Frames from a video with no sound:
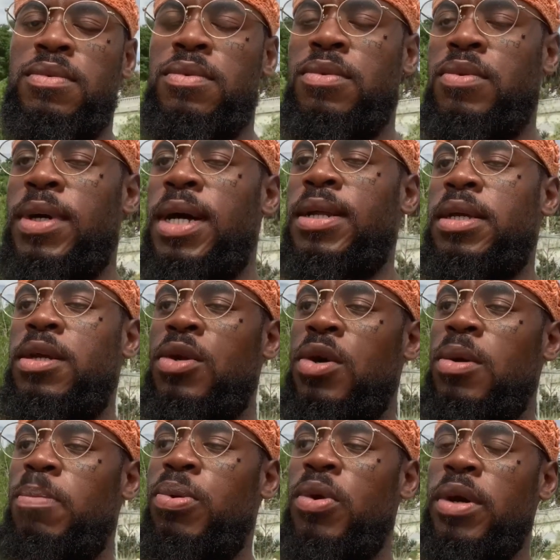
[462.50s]
You got to get
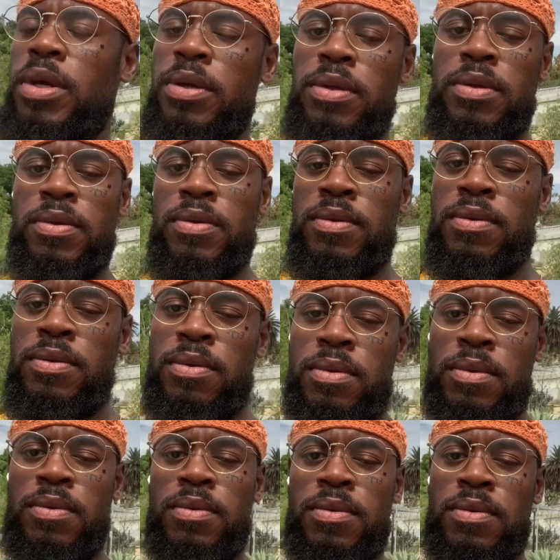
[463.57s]
on point.
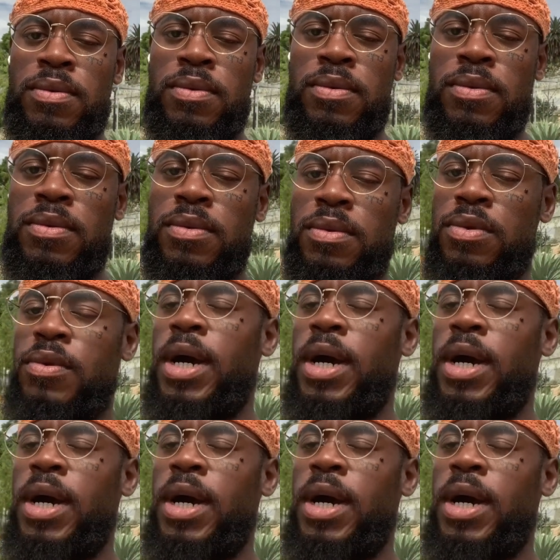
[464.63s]
You